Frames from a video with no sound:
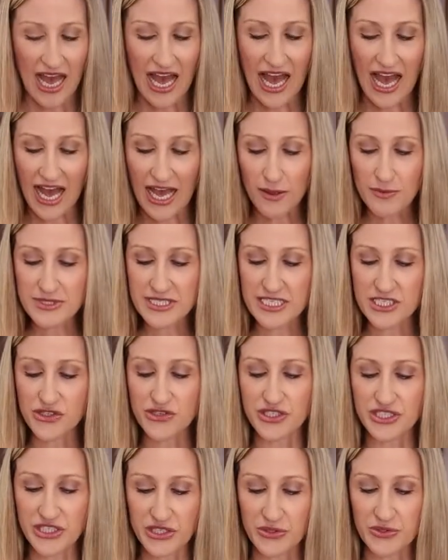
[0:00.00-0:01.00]
I was
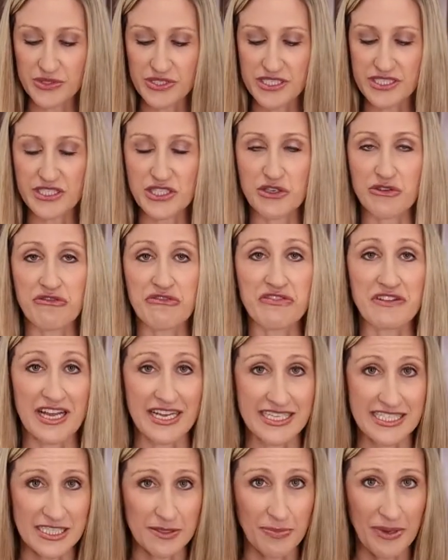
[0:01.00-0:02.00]
introduced to
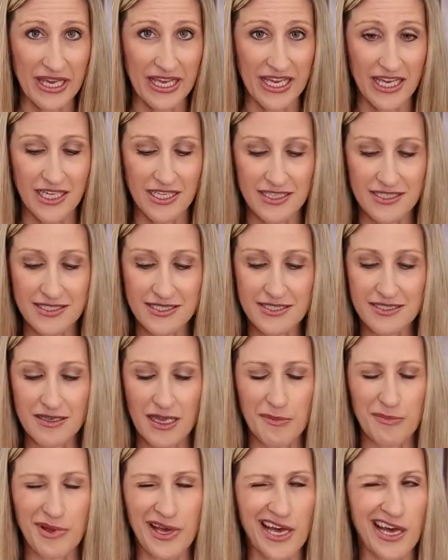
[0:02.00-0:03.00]
Flexi pans
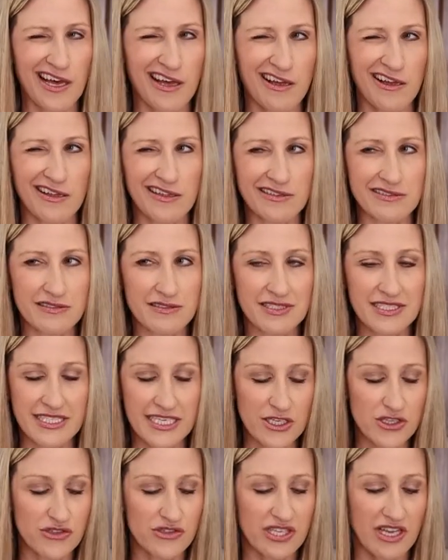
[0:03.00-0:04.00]
about
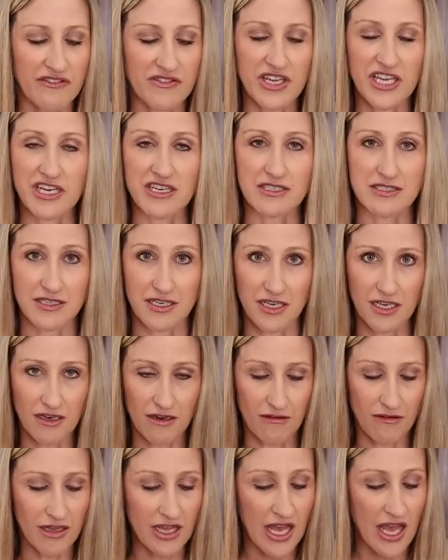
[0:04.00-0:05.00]
6 or 7 years ago,
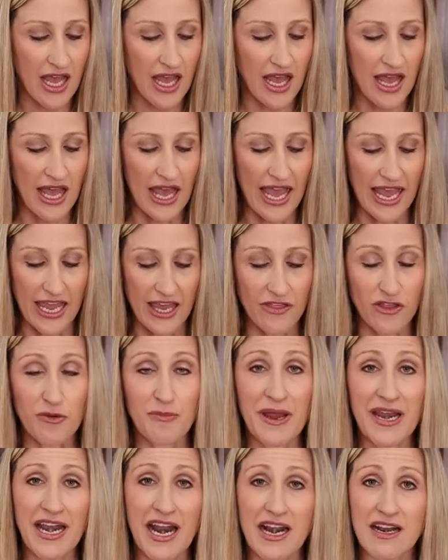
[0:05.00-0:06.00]
and they're
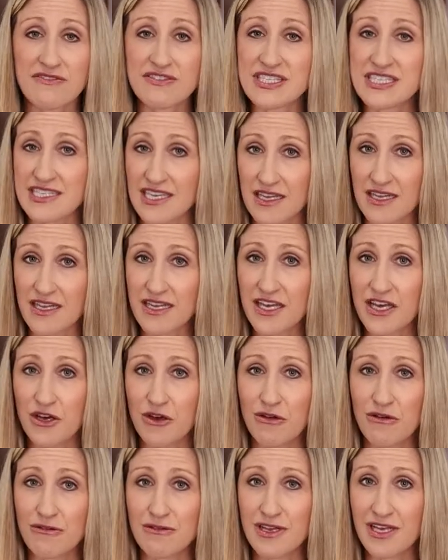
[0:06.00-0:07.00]
made out of
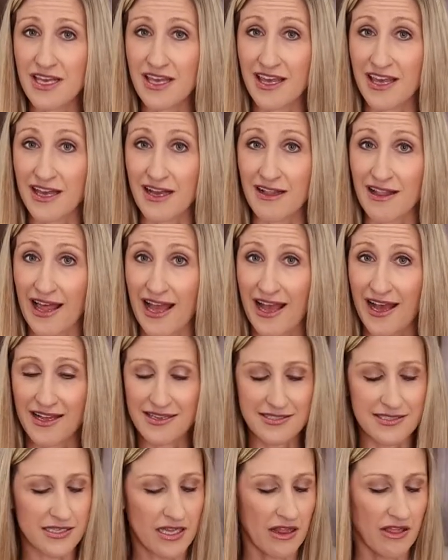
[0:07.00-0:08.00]
silicone and
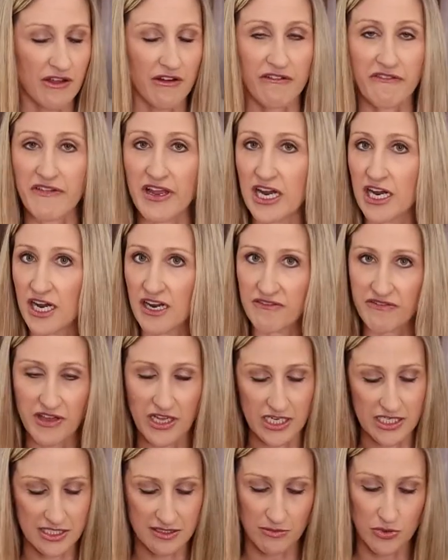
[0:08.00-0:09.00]
glass. They're very
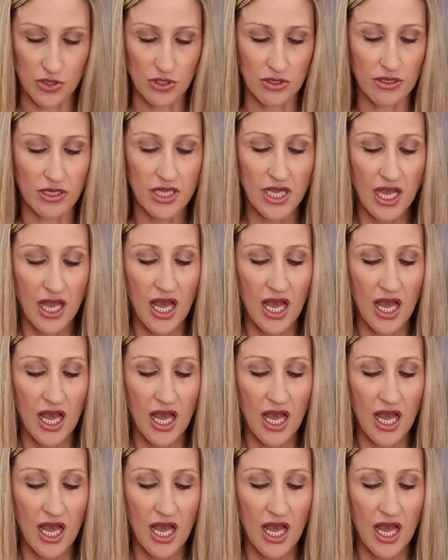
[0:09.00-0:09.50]
flexible.